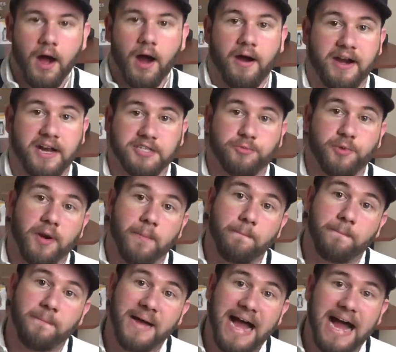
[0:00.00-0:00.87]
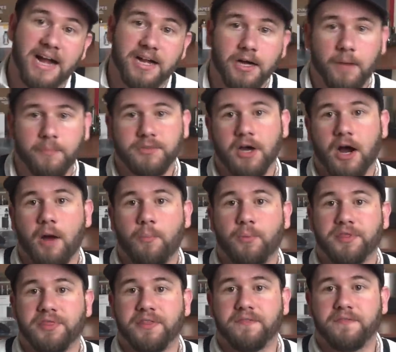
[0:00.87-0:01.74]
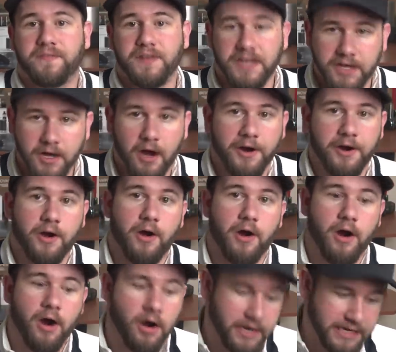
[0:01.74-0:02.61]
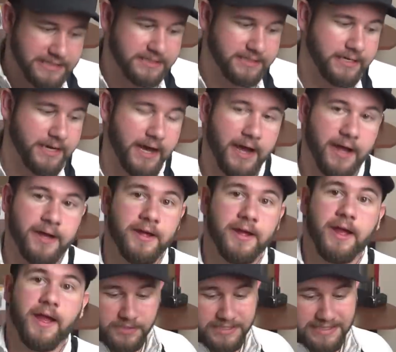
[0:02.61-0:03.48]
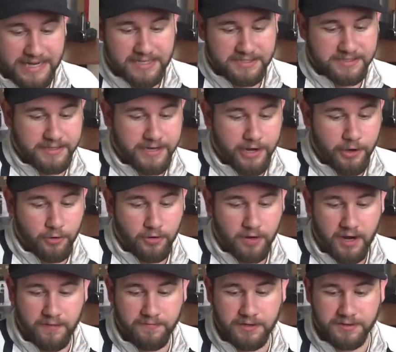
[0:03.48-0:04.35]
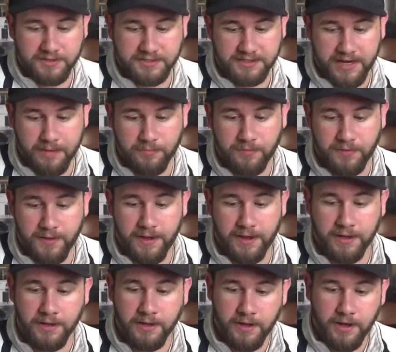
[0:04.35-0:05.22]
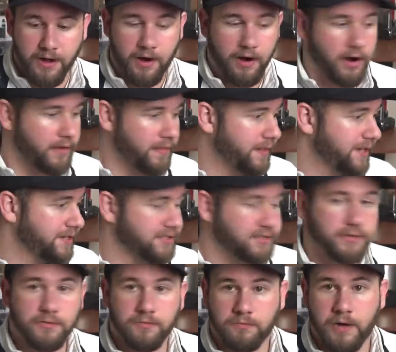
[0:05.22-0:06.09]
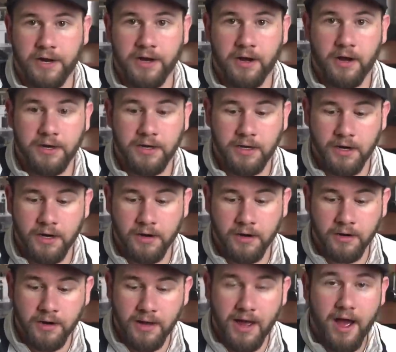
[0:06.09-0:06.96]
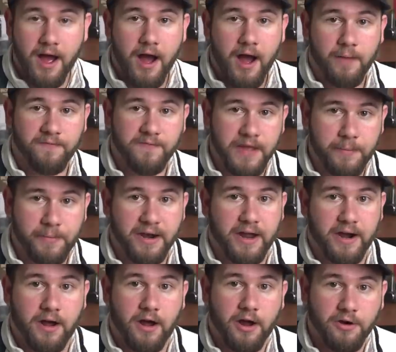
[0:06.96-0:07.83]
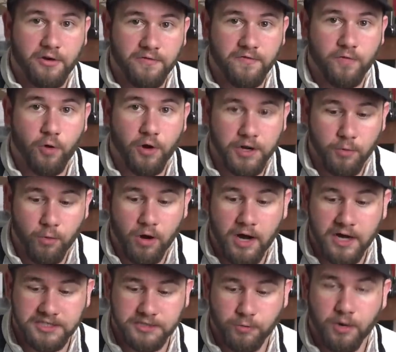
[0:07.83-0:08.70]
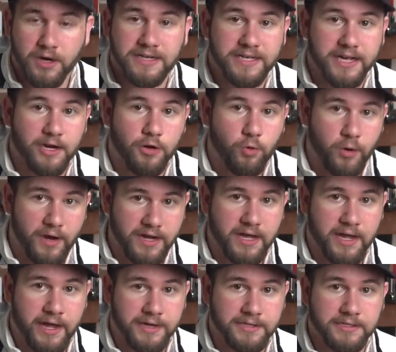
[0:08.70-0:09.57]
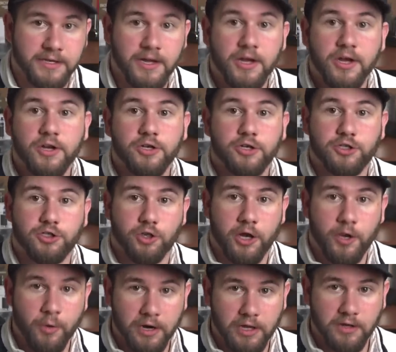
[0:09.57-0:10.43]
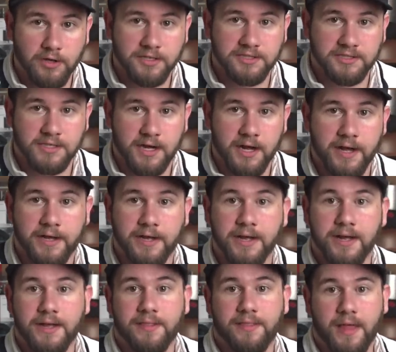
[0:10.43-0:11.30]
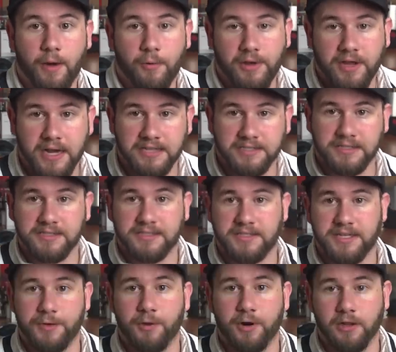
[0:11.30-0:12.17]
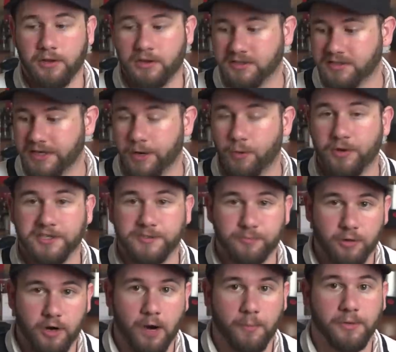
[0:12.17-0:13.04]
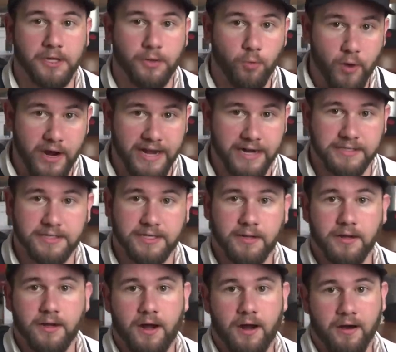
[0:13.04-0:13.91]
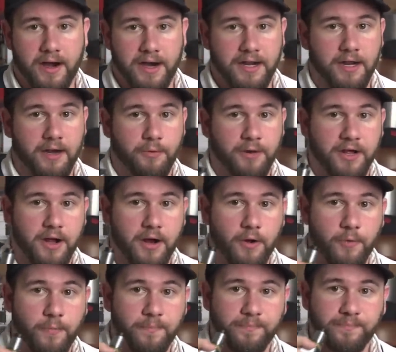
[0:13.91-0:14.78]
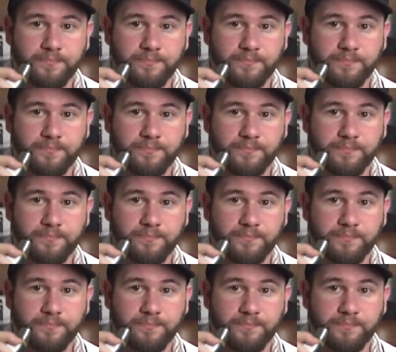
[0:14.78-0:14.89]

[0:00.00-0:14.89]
All right guys, we're back up top with the V G O D R D T A. To test it out, I've done the same thing on this rayon here. I'm vaping at one hundred forty watts. We're gonna take a quick hit, show you what it looks like. That way you guys can see what it looks like when it's properly wicked. All right, here we go.